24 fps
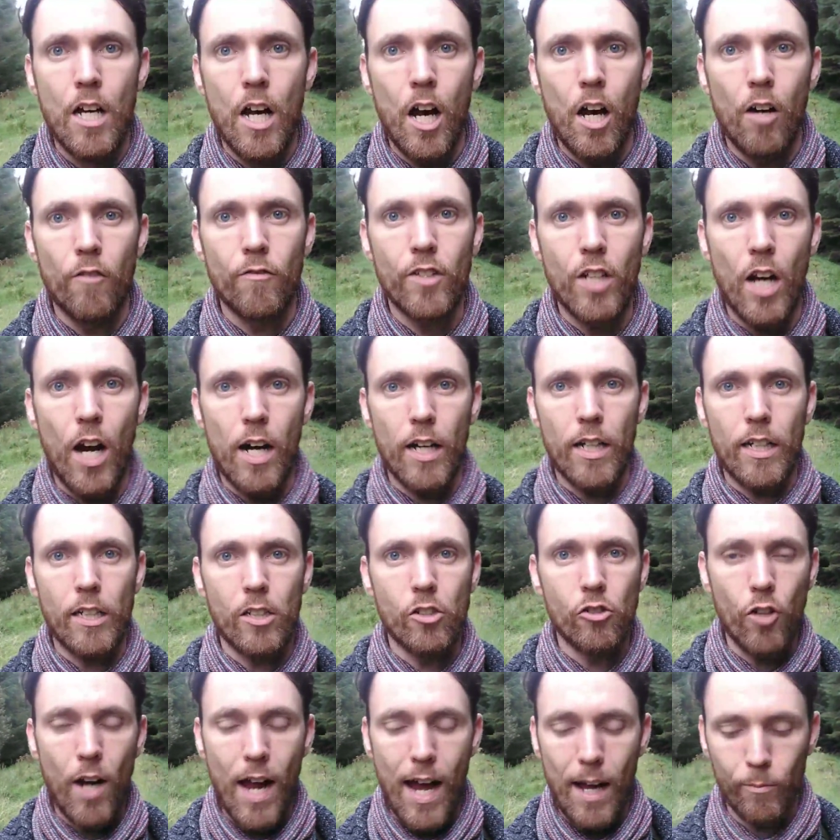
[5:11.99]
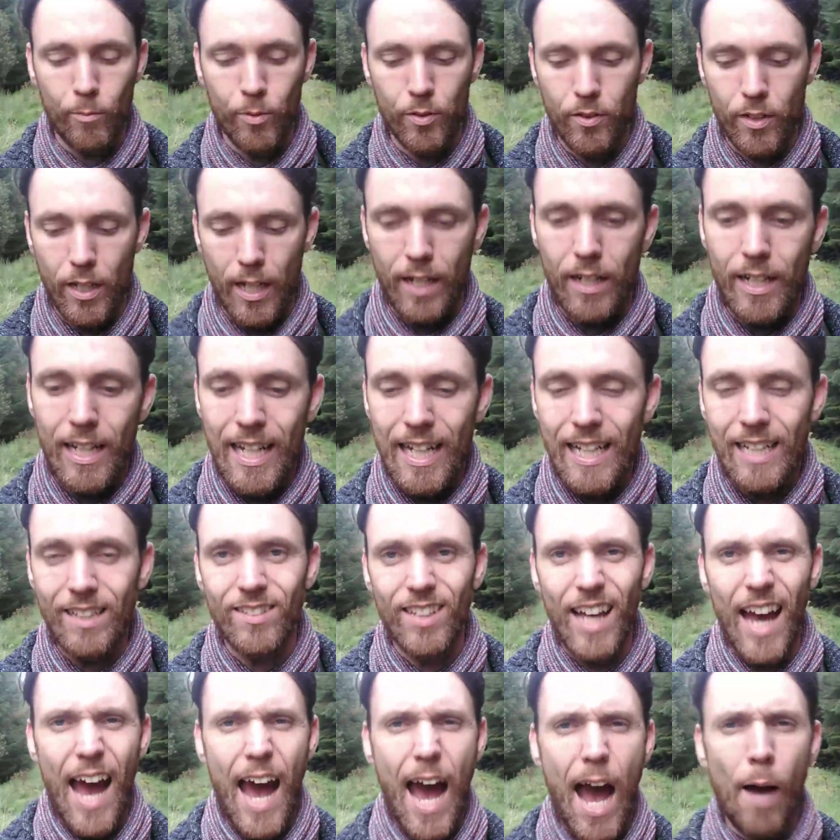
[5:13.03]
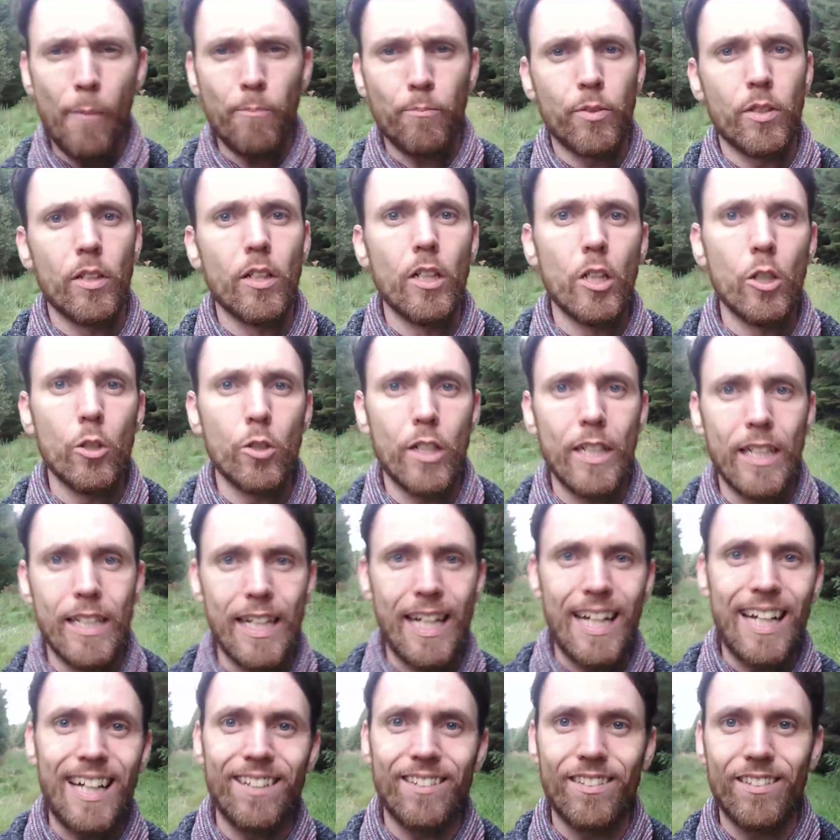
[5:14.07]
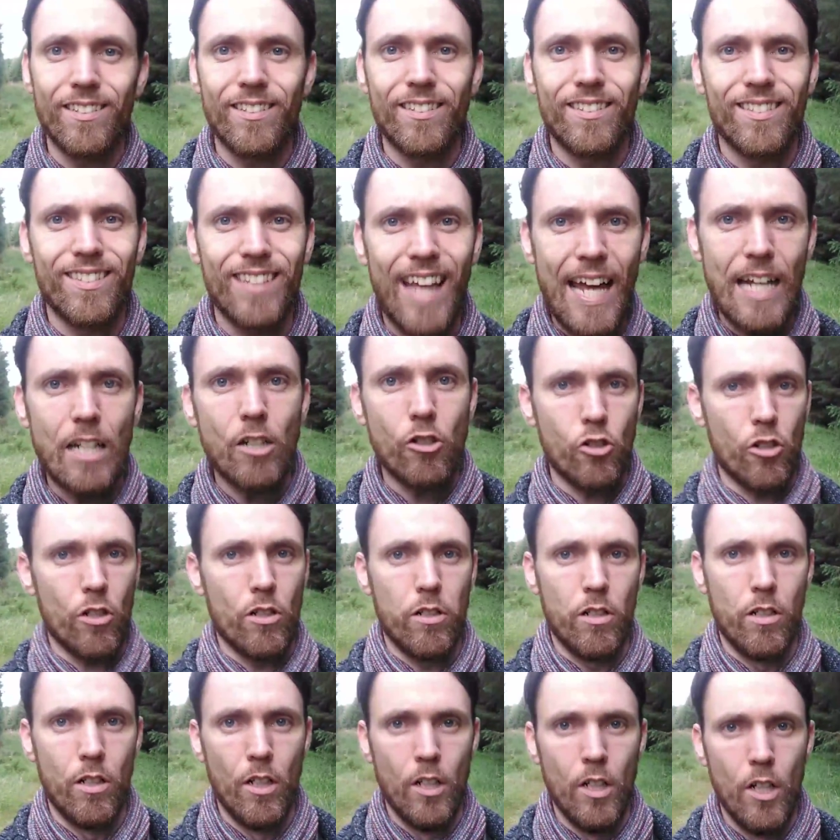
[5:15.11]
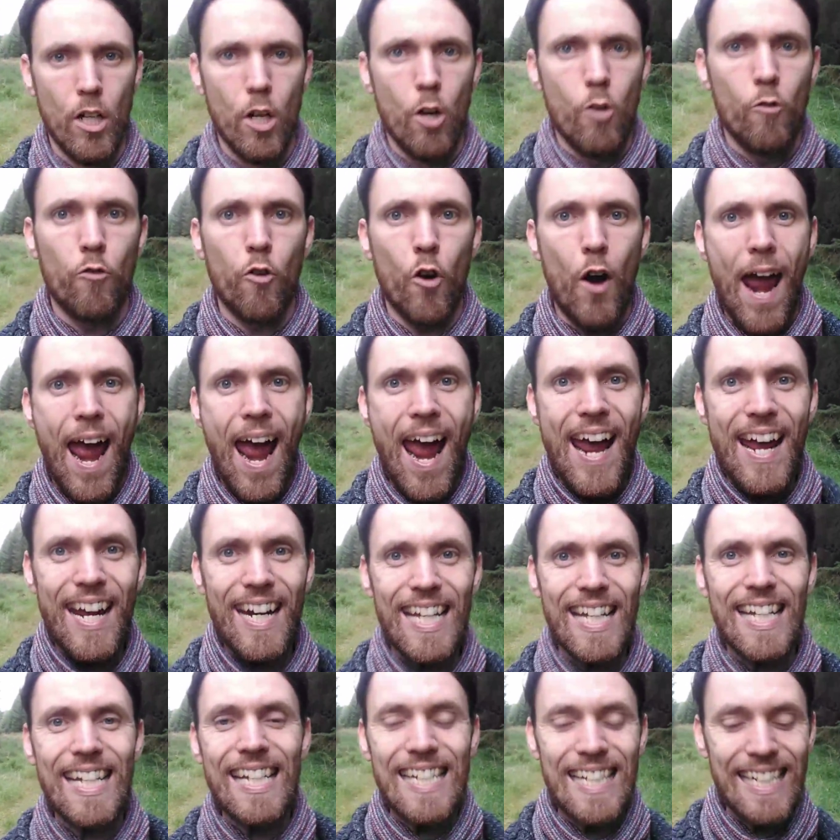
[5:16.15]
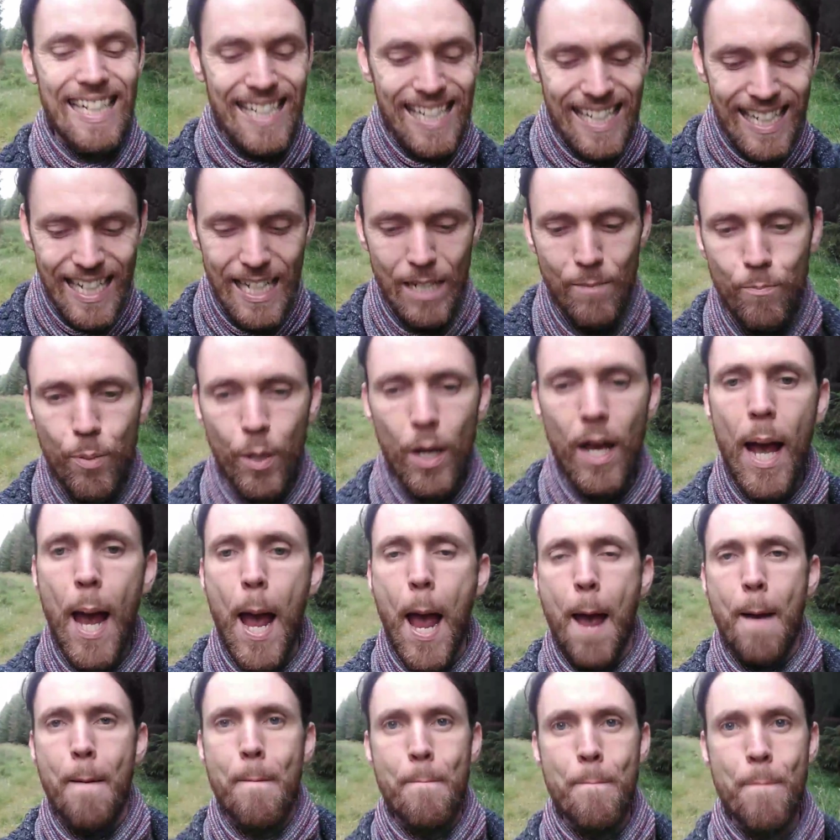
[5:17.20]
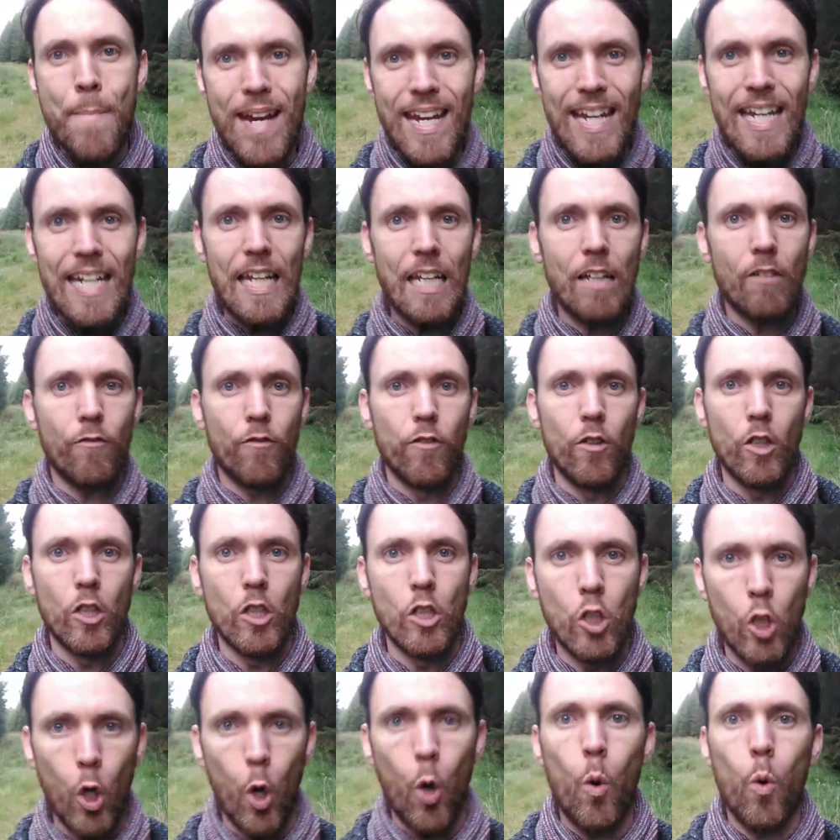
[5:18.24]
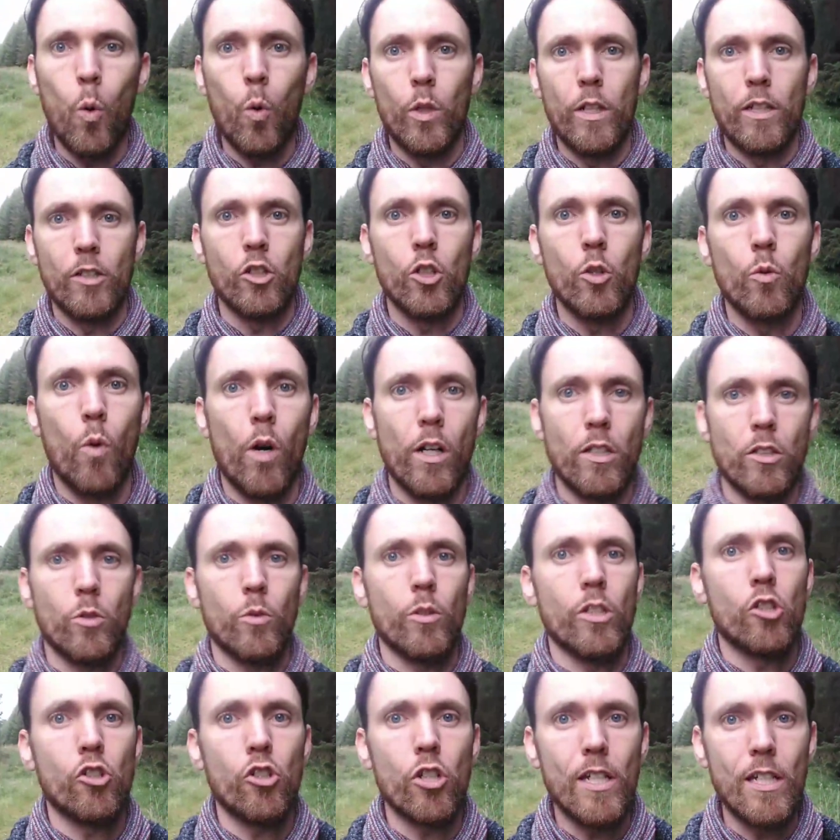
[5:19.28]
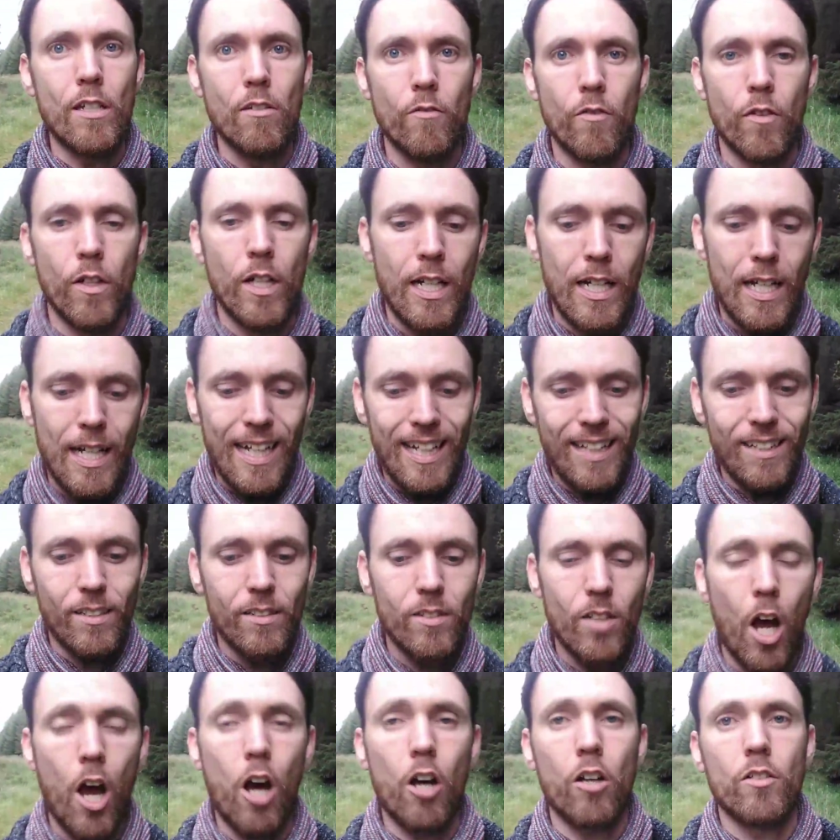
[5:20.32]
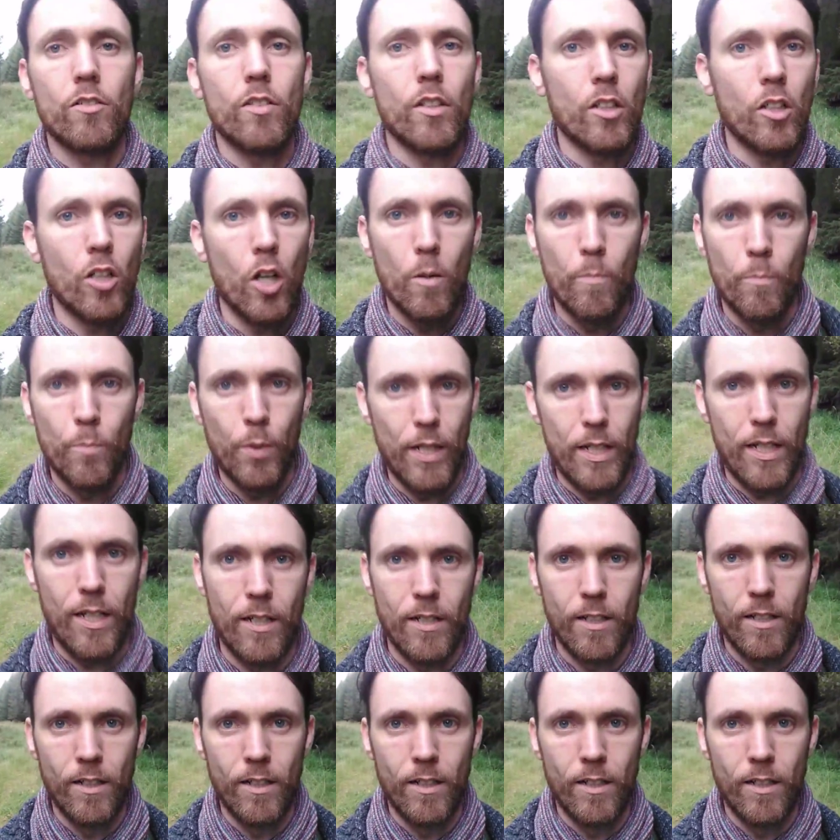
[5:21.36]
of target traps that is absolutely essential for any deep, meaningful goal that you want to achieve is toxic company.